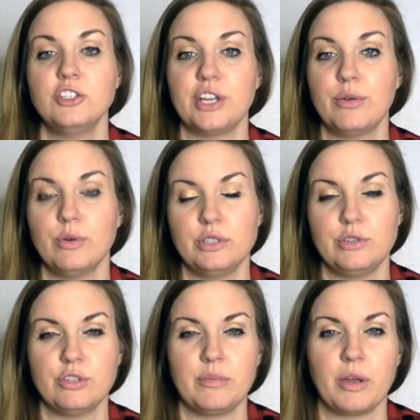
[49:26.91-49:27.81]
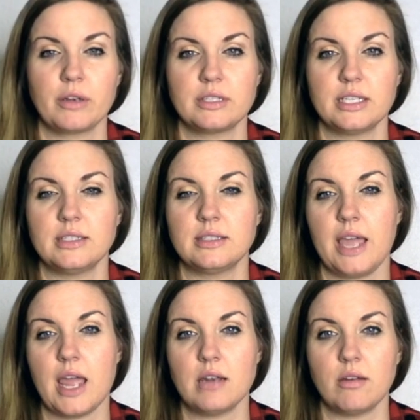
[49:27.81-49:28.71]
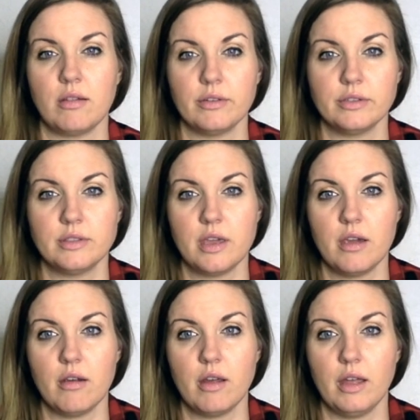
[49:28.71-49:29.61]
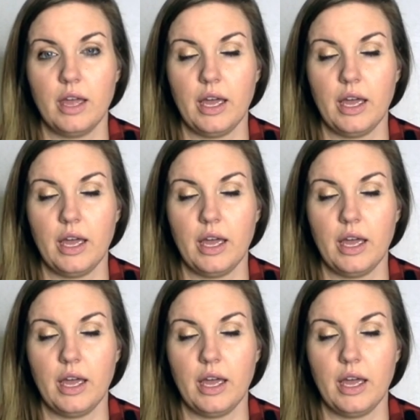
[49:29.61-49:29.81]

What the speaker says: J. Crew is usually marked $6 to $8 there,